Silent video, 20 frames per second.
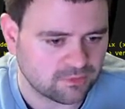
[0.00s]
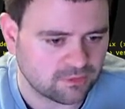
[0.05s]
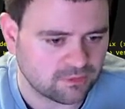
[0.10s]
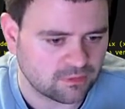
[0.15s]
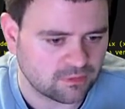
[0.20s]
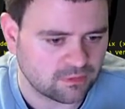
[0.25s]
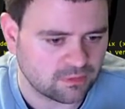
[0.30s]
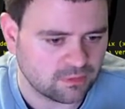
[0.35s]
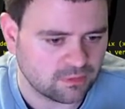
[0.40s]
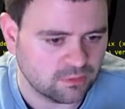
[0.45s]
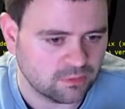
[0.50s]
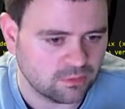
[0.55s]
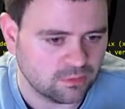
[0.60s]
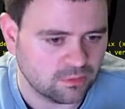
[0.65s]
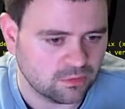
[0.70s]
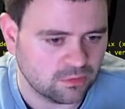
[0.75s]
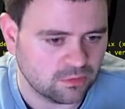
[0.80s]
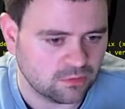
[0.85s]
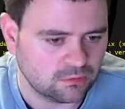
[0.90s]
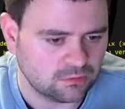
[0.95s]

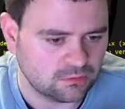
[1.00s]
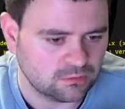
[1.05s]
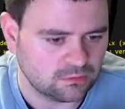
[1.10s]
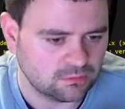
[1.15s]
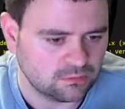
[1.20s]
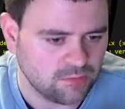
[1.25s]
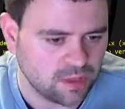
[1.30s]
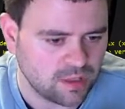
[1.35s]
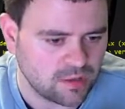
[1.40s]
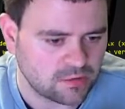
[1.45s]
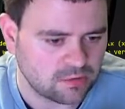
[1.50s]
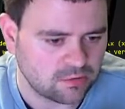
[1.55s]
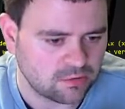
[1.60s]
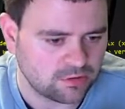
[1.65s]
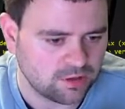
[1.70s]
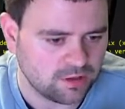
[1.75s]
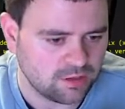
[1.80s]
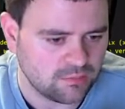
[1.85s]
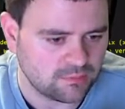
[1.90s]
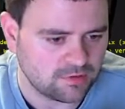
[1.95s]
Or make sure to
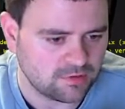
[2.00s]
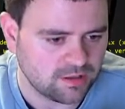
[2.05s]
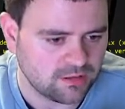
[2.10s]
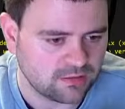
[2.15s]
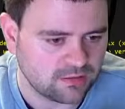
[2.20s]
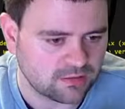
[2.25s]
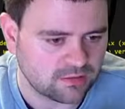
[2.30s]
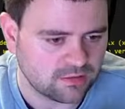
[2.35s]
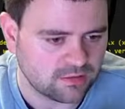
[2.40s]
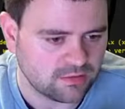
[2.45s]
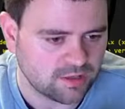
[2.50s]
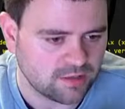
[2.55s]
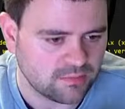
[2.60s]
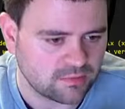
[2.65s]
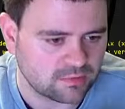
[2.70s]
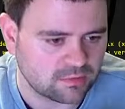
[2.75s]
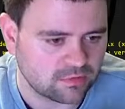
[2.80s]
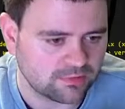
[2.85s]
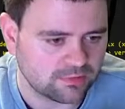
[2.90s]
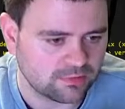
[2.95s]
update scope name
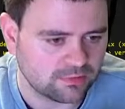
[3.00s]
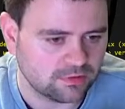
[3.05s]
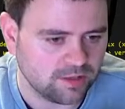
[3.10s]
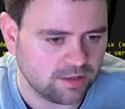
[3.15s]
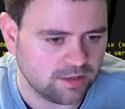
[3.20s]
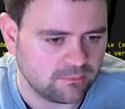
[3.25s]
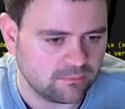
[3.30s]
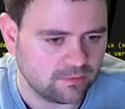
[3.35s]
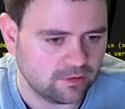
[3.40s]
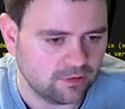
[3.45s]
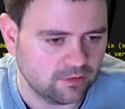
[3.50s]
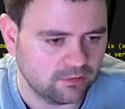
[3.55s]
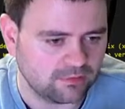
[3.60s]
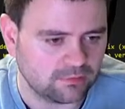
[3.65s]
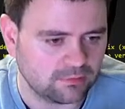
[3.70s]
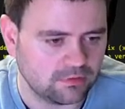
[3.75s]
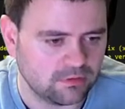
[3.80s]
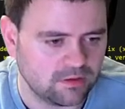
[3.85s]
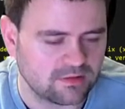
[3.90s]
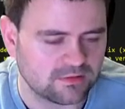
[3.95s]
across all app files.
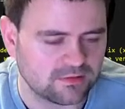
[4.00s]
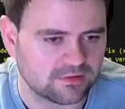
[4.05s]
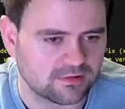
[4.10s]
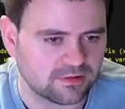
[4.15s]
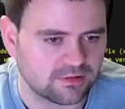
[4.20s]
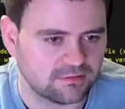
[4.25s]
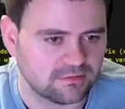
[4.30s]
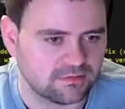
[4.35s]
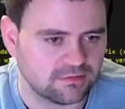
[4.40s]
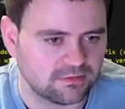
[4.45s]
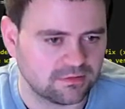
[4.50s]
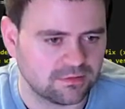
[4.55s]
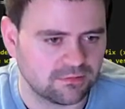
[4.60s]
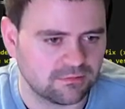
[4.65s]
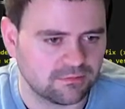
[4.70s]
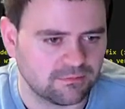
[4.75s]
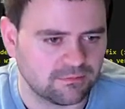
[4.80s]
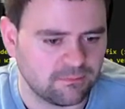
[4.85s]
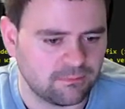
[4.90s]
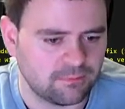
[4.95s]
Well, that sounds
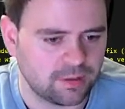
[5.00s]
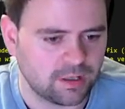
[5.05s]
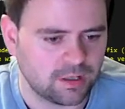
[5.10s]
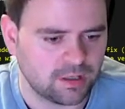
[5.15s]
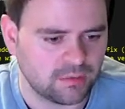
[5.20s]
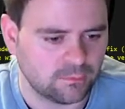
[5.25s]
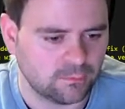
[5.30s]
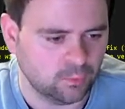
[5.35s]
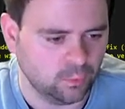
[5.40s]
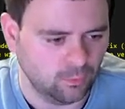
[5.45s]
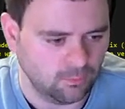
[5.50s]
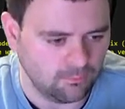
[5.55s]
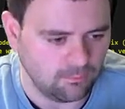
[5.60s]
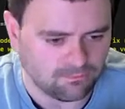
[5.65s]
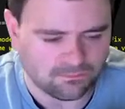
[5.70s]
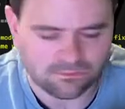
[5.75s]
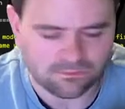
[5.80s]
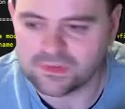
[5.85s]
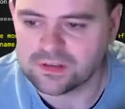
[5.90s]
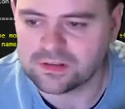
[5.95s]
painful.
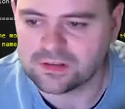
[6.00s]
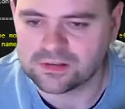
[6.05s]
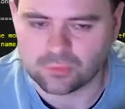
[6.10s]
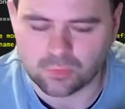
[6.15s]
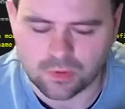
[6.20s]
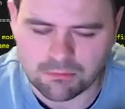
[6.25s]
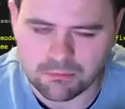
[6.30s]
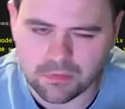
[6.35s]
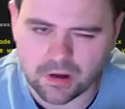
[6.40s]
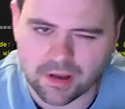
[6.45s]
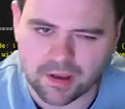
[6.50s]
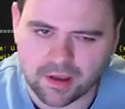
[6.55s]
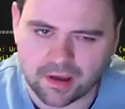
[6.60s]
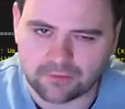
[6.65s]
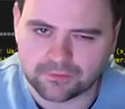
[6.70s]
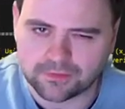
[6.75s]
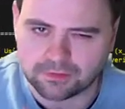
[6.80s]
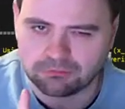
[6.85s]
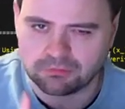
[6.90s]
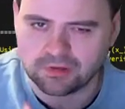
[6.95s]
So we might
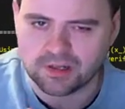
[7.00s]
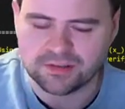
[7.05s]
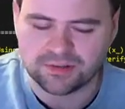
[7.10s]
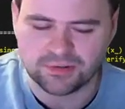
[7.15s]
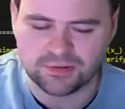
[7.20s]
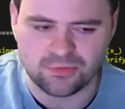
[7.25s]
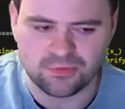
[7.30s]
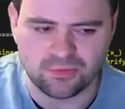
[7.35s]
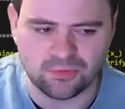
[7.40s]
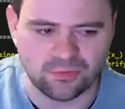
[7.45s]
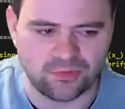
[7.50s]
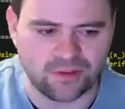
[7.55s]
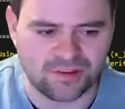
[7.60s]
have to redo all this